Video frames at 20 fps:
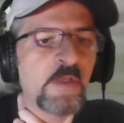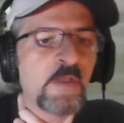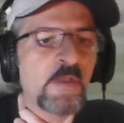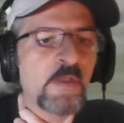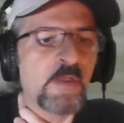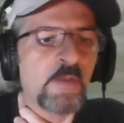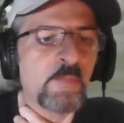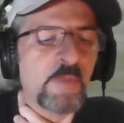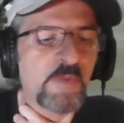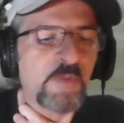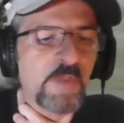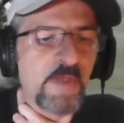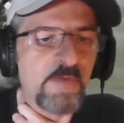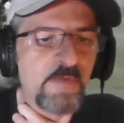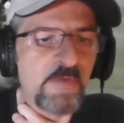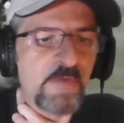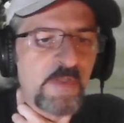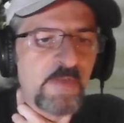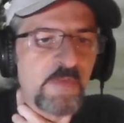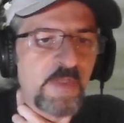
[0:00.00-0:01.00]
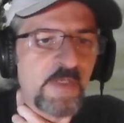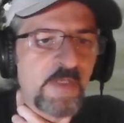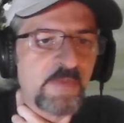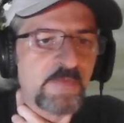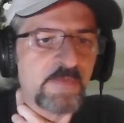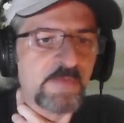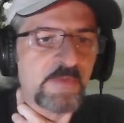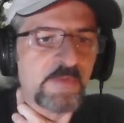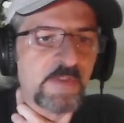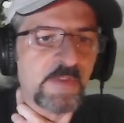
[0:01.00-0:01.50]
But other than that,
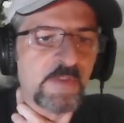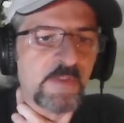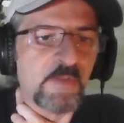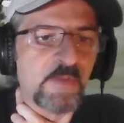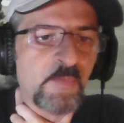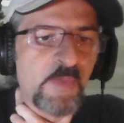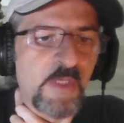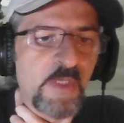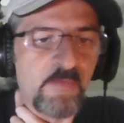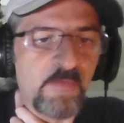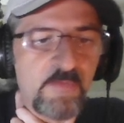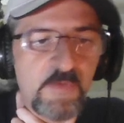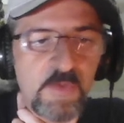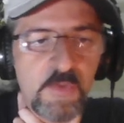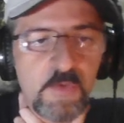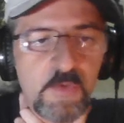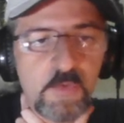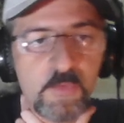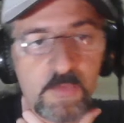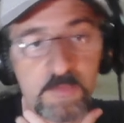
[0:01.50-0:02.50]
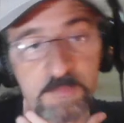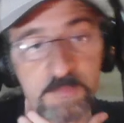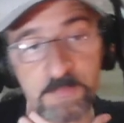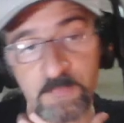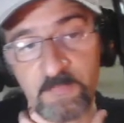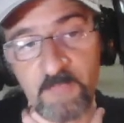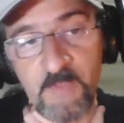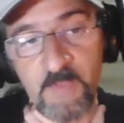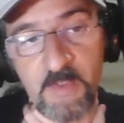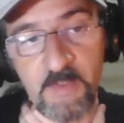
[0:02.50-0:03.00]
we have the new
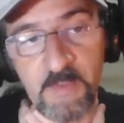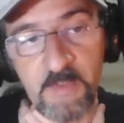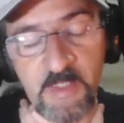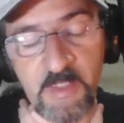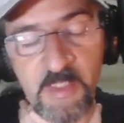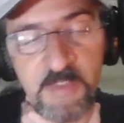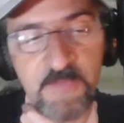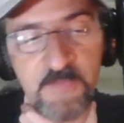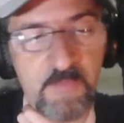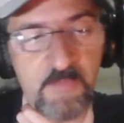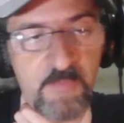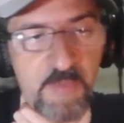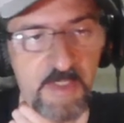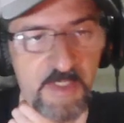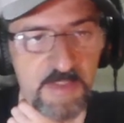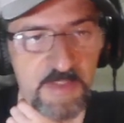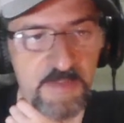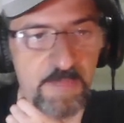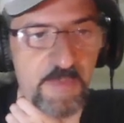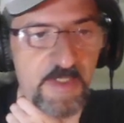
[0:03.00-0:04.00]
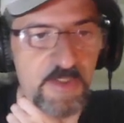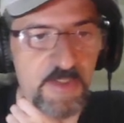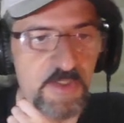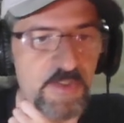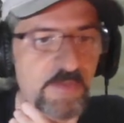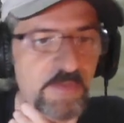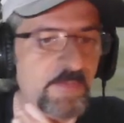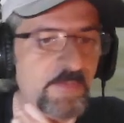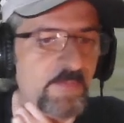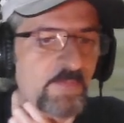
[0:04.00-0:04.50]
cards from the
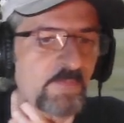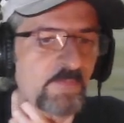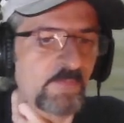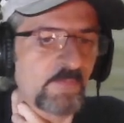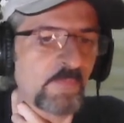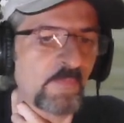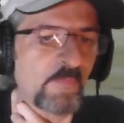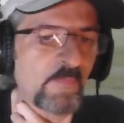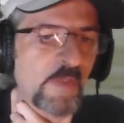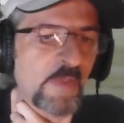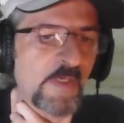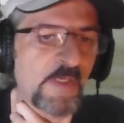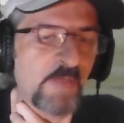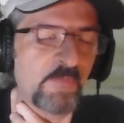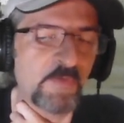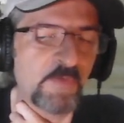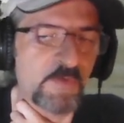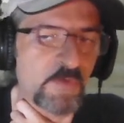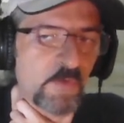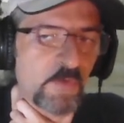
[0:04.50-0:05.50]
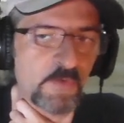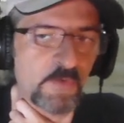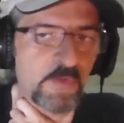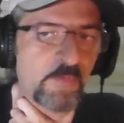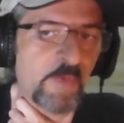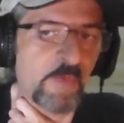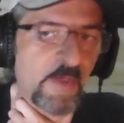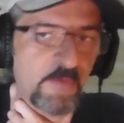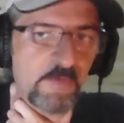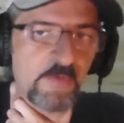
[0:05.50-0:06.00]
expansion. I haven't talked
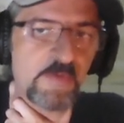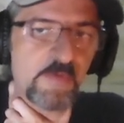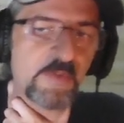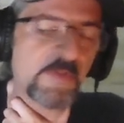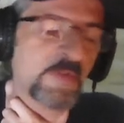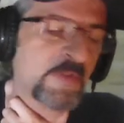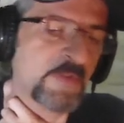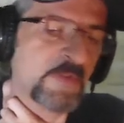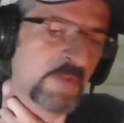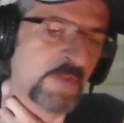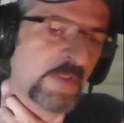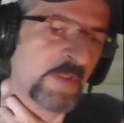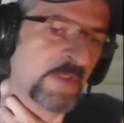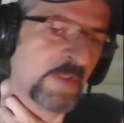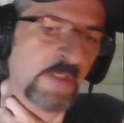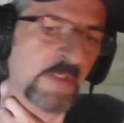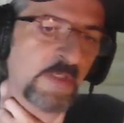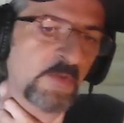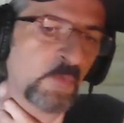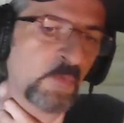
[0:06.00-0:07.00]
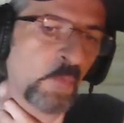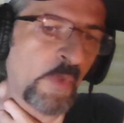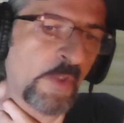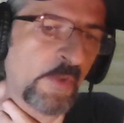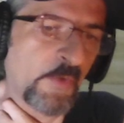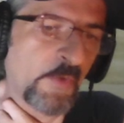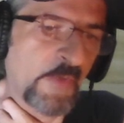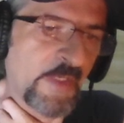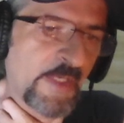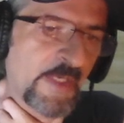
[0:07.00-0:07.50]
about it in this
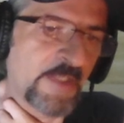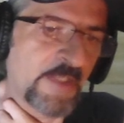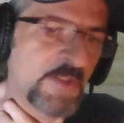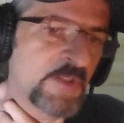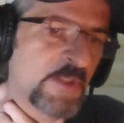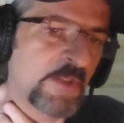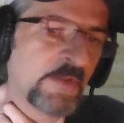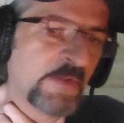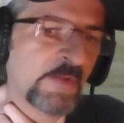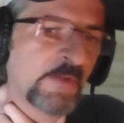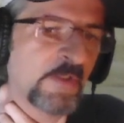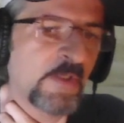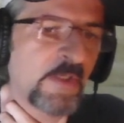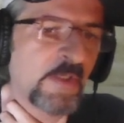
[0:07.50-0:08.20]
Duello EN channel.